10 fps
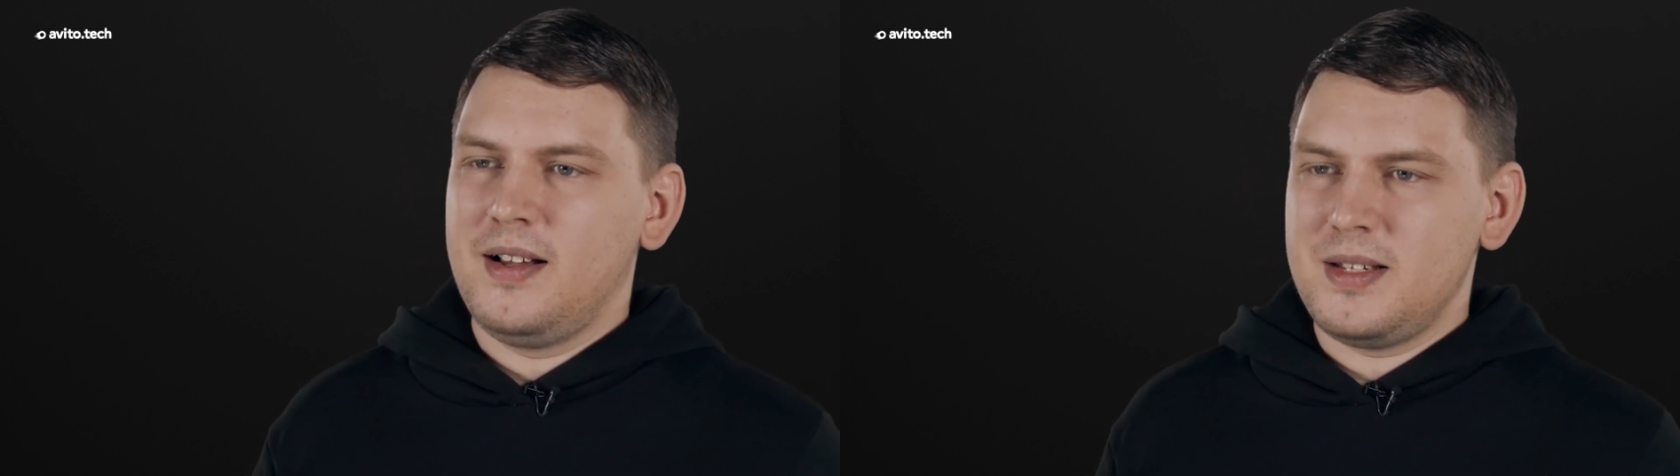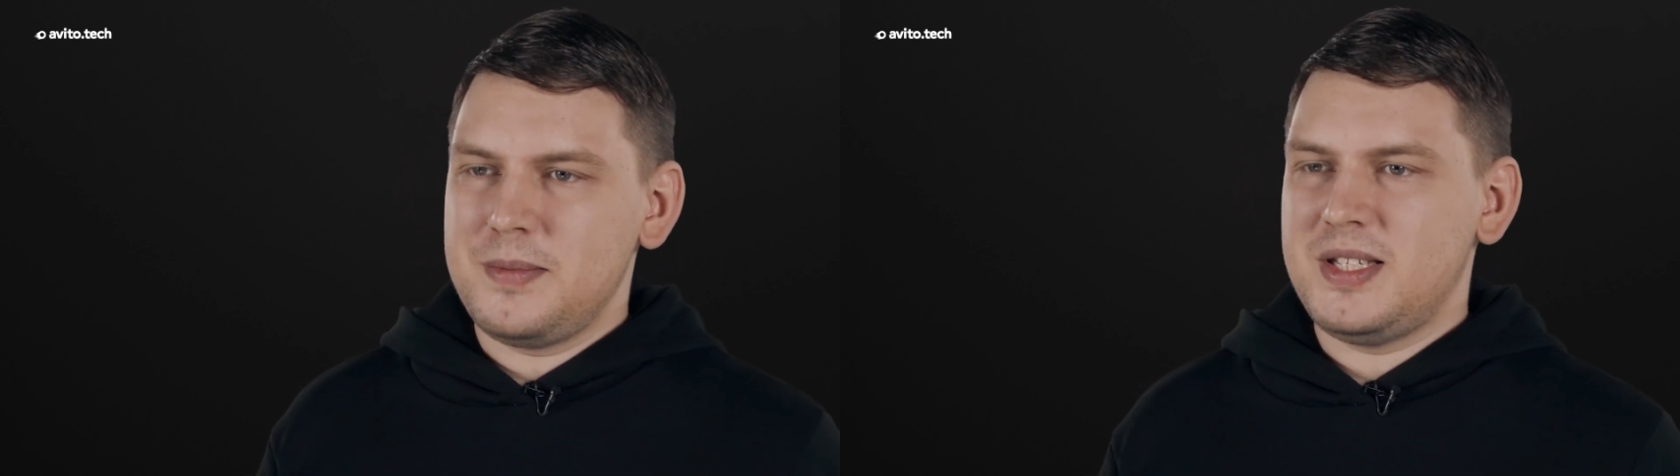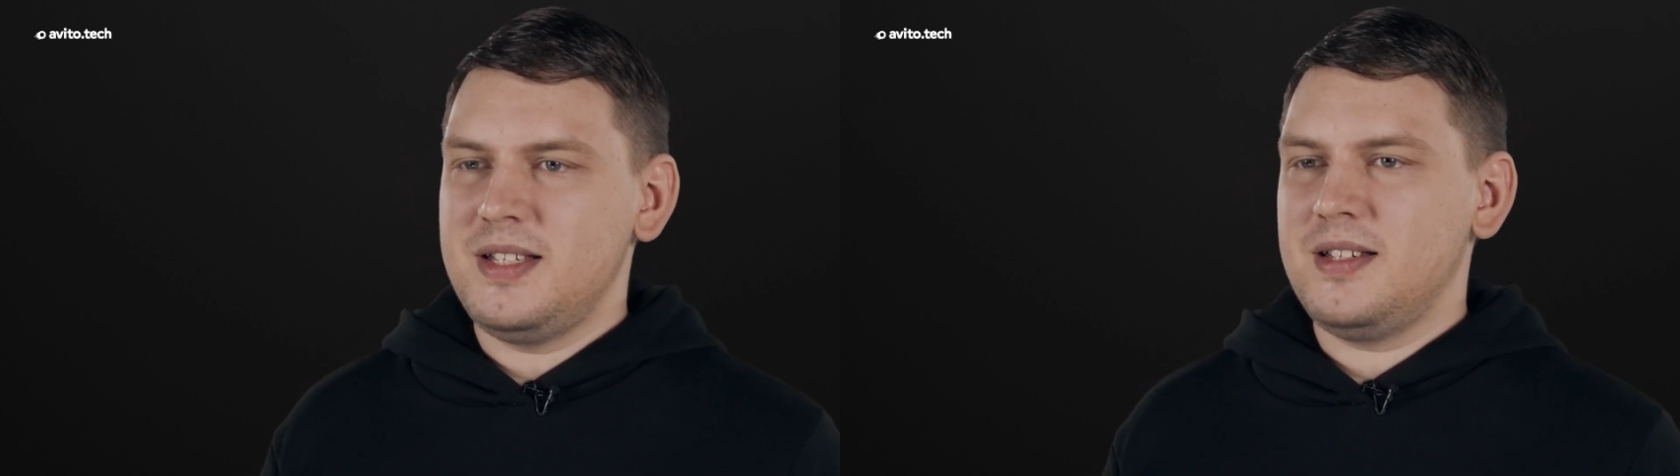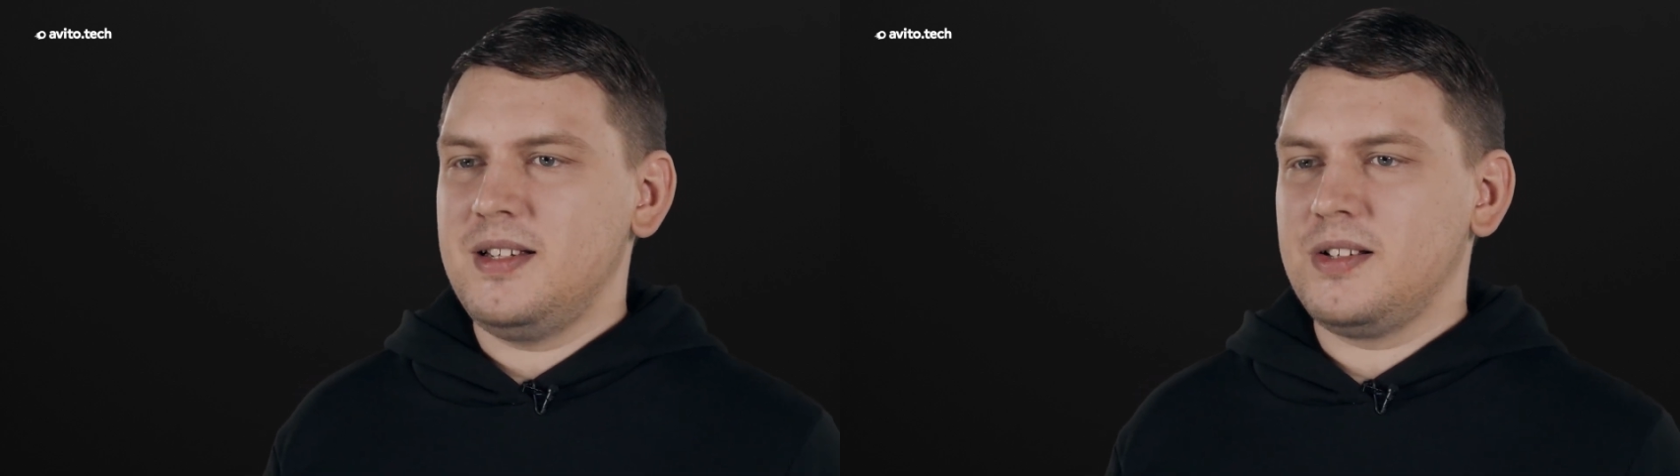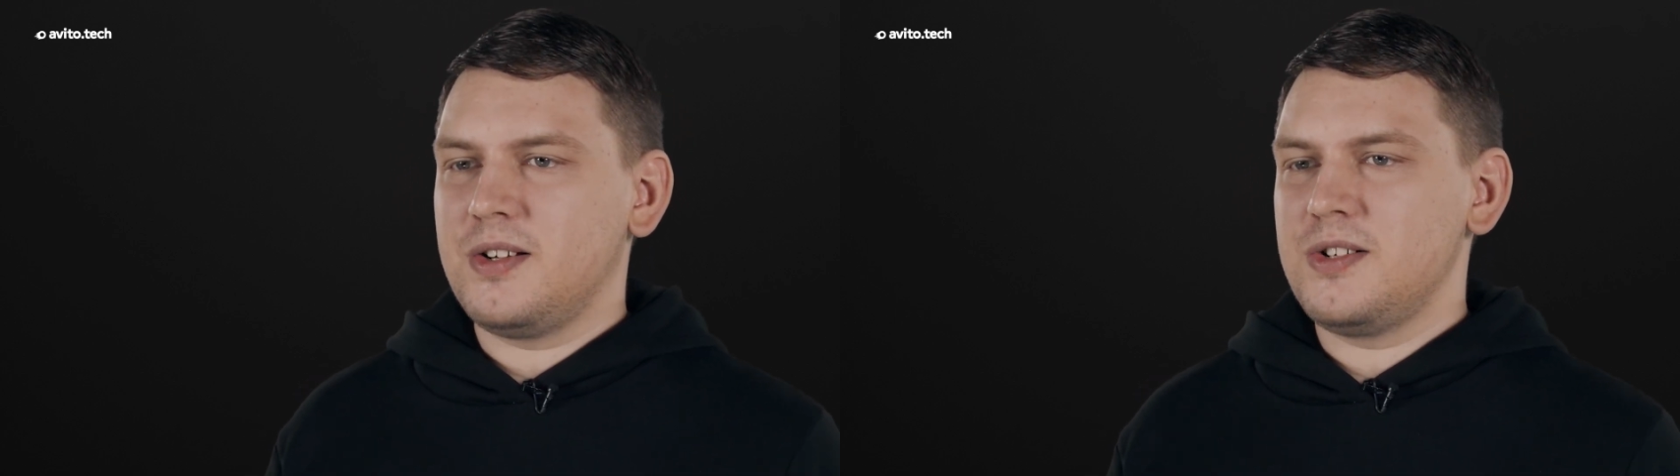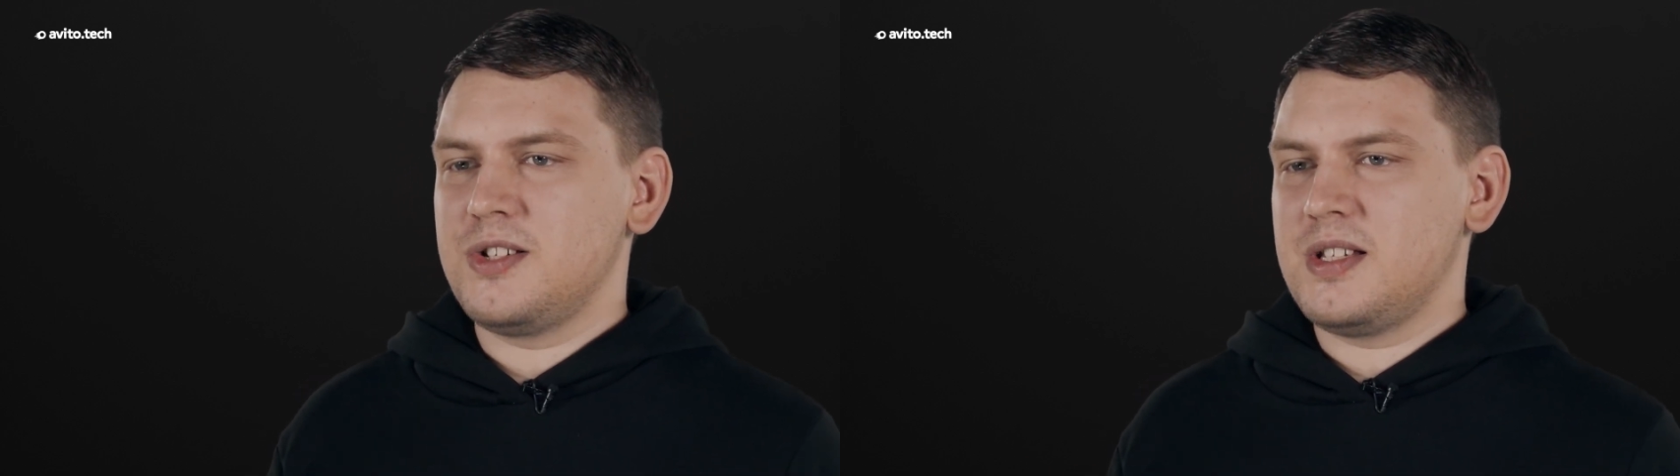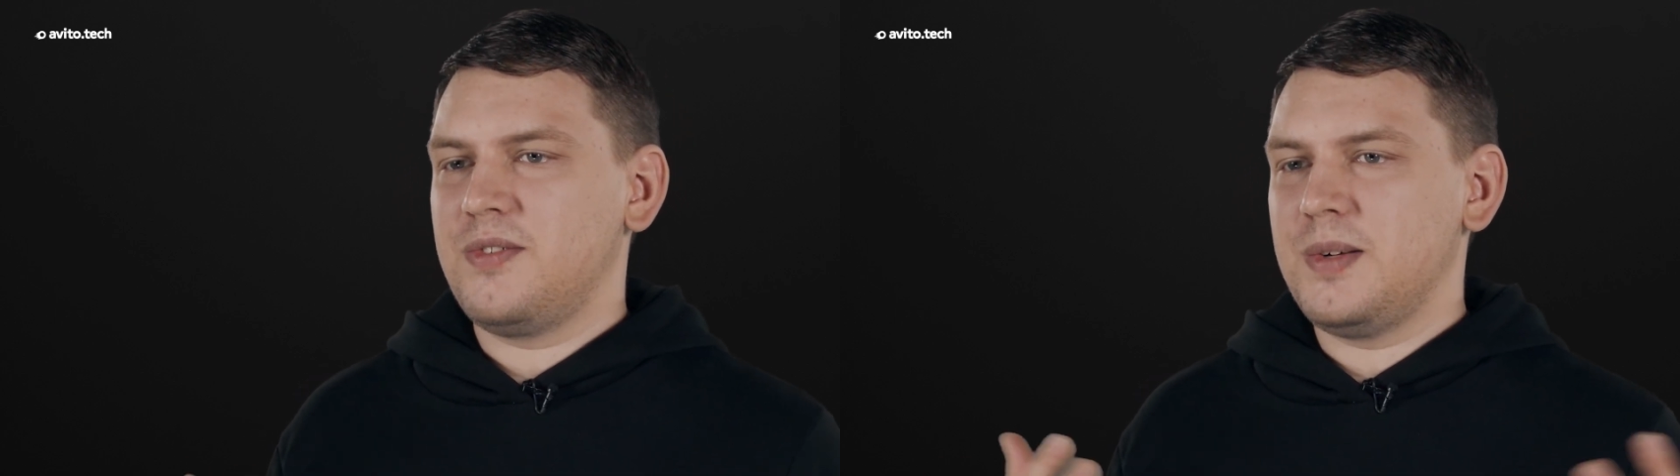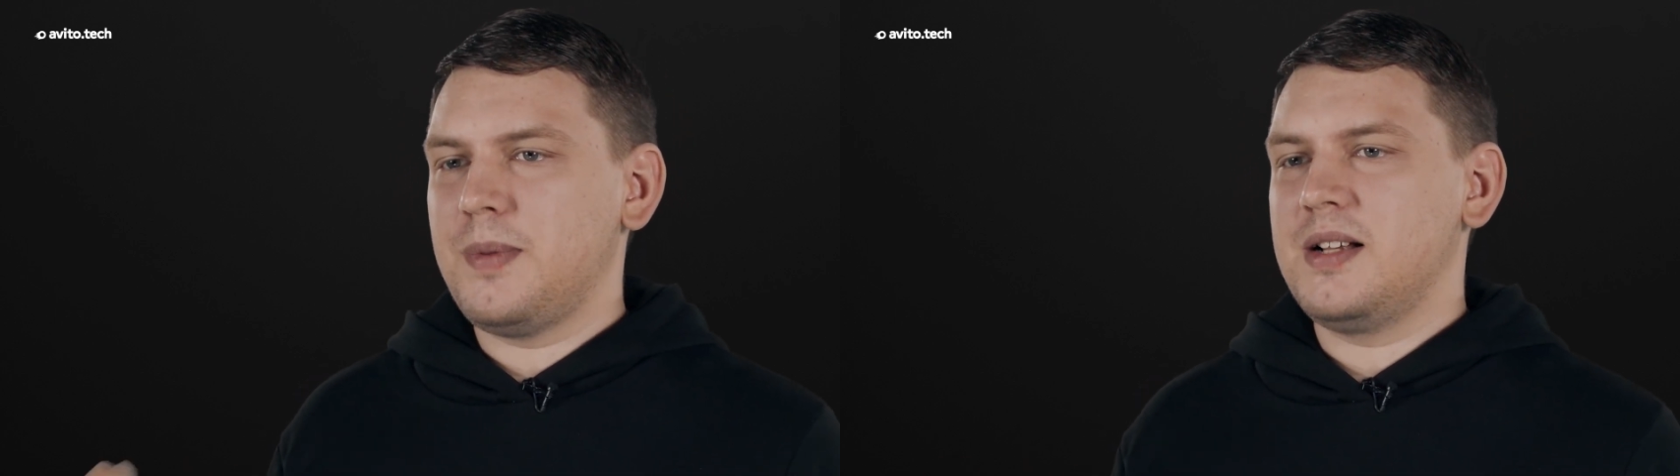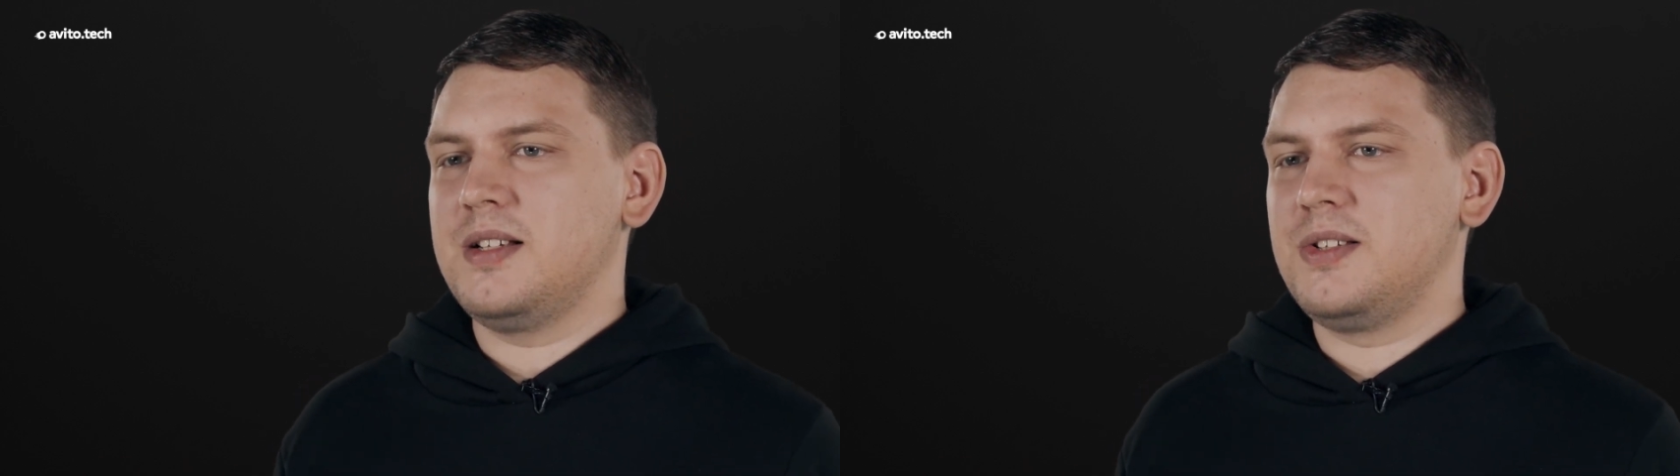TeamCity encourages everybody